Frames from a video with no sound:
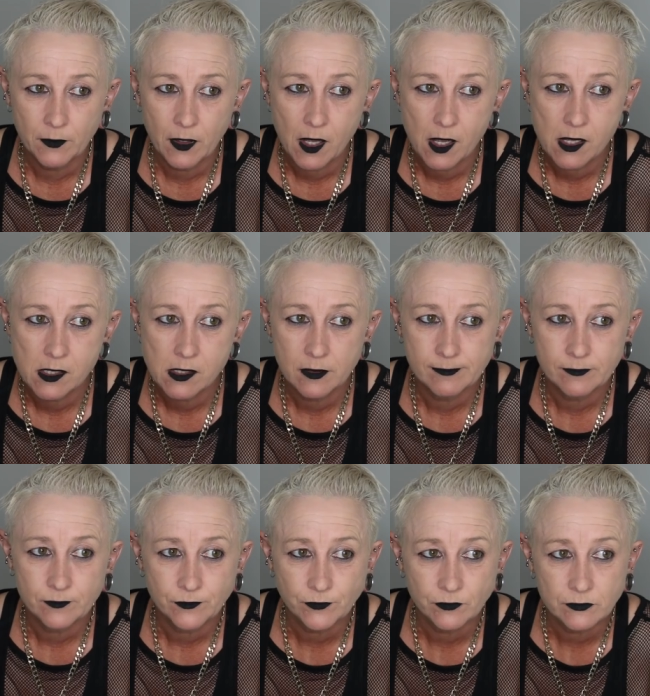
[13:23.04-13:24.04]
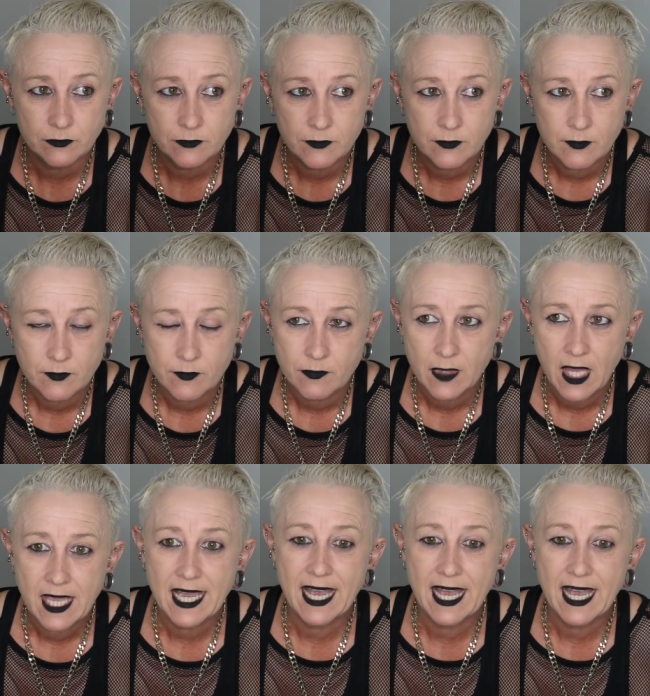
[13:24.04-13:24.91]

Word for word: So, what's your favourite brand of shoe?